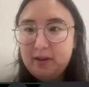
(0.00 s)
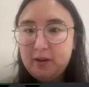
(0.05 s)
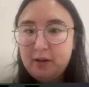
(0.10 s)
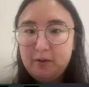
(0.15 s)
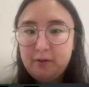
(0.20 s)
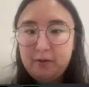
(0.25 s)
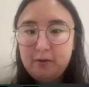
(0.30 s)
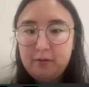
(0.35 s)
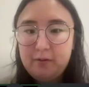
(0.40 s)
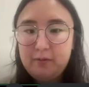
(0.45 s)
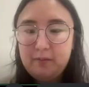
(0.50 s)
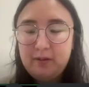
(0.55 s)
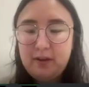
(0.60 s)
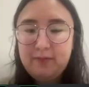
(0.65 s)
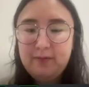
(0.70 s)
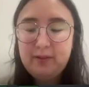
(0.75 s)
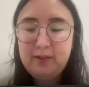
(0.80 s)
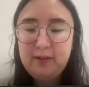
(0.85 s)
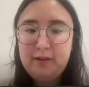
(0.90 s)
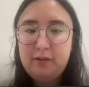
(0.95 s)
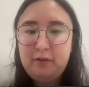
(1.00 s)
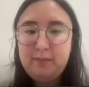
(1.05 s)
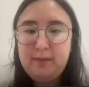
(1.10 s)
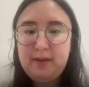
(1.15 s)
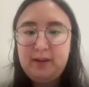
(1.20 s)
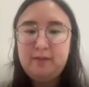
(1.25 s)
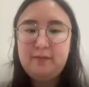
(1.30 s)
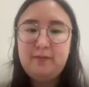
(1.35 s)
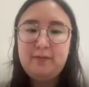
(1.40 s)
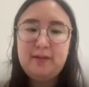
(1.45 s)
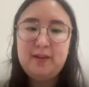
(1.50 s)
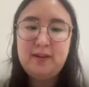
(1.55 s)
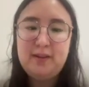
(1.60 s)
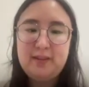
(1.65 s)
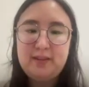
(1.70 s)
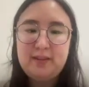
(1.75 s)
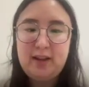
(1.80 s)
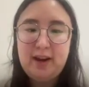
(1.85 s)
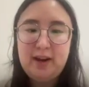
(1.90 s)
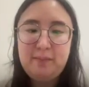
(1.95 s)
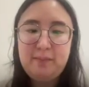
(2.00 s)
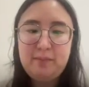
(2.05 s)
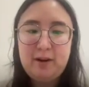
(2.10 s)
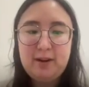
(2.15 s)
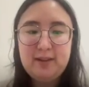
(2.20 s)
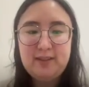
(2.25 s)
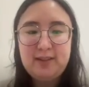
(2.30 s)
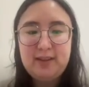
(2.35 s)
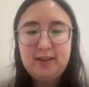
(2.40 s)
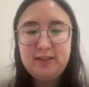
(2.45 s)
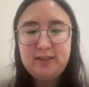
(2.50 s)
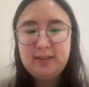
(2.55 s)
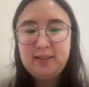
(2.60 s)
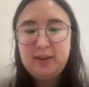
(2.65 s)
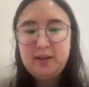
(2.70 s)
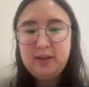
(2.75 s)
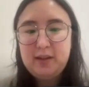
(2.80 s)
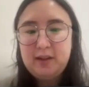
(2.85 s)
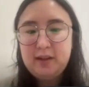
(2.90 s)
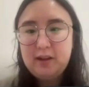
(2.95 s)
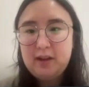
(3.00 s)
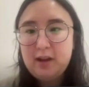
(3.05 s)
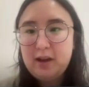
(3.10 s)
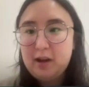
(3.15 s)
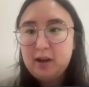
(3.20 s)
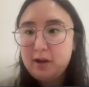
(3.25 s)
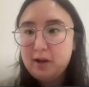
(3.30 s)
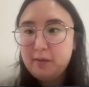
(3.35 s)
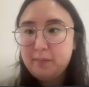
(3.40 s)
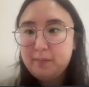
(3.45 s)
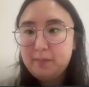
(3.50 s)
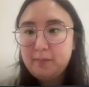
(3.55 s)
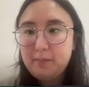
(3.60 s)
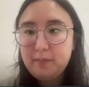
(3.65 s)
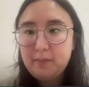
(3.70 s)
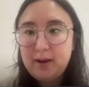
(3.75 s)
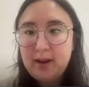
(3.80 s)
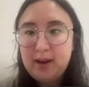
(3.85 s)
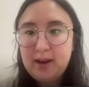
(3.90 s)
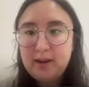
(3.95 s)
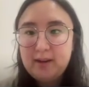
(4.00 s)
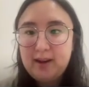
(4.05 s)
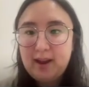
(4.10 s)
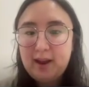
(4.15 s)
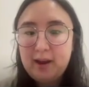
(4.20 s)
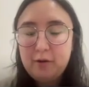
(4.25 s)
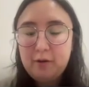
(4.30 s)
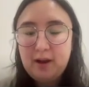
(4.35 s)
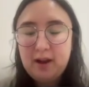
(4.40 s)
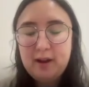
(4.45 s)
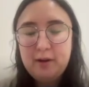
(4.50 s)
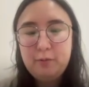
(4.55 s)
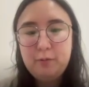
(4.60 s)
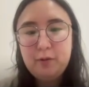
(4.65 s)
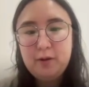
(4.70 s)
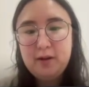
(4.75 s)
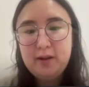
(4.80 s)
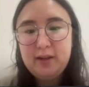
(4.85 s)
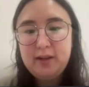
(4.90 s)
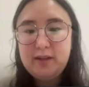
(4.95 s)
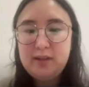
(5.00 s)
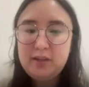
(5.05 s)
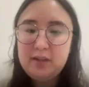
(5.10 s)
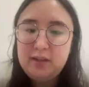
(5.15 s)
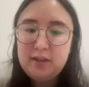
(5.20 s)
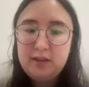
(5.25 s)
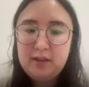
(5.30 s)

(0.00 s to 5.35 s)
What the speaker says: to go give a little bit of the design process and how I would